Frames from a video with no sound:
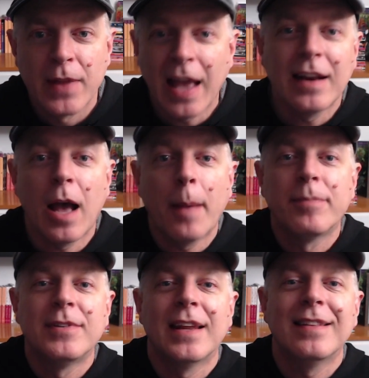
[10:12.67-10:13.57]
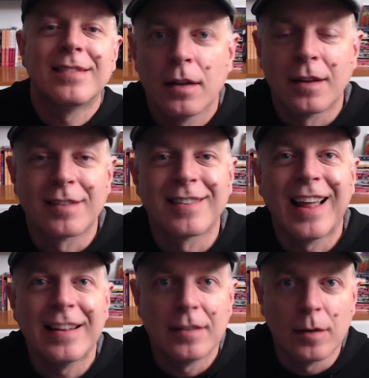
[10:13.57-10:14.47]
I'd update the
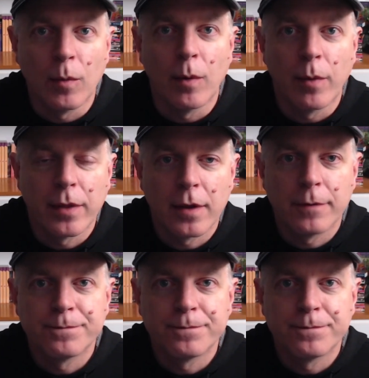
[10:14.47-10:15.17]
slides that went with it.